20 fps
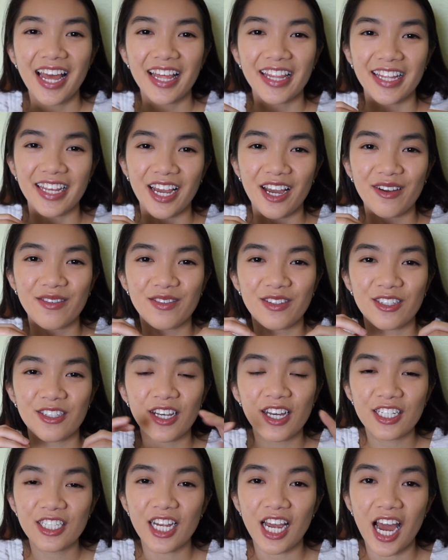They have
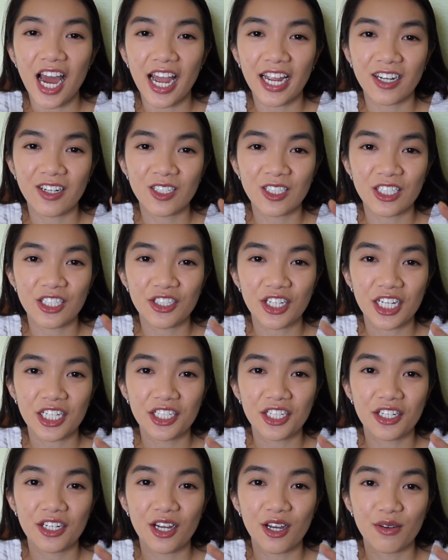such a high
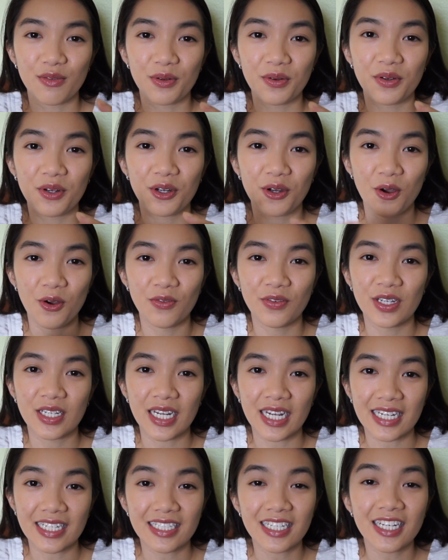concentration of
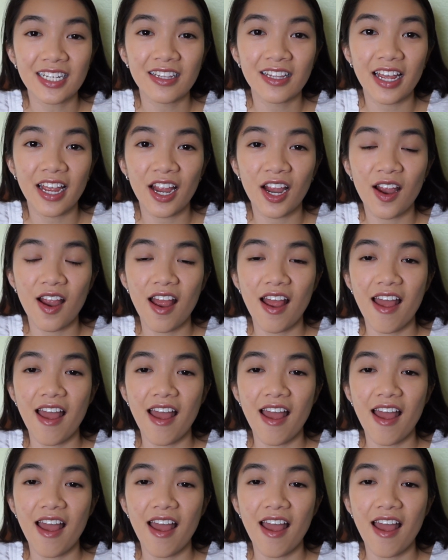COVID-19 there.